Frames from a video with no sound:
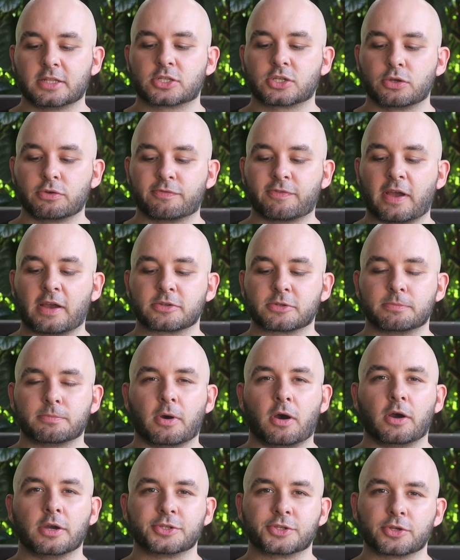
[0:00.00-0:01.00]
2,000
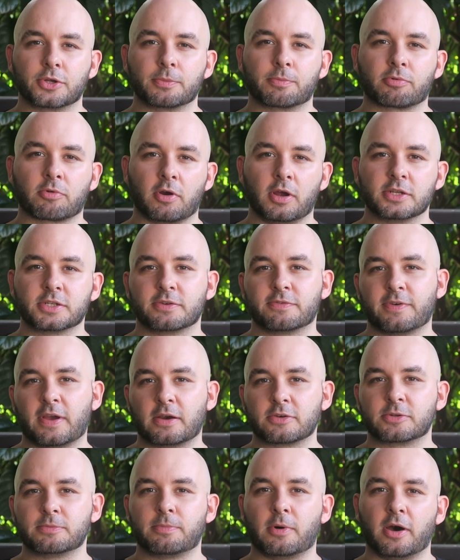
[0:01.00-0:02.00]
baht is a good price.
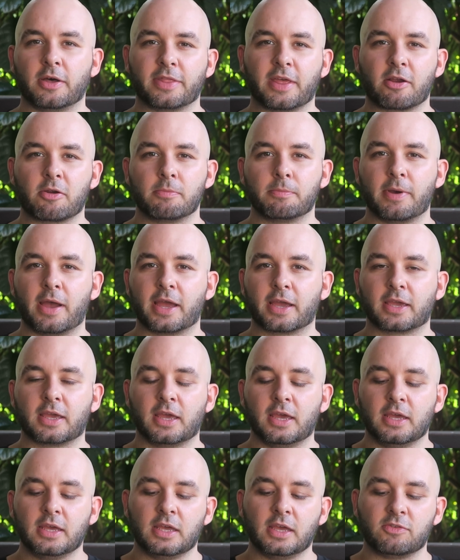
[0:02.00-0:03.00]
1,000 baht there and back,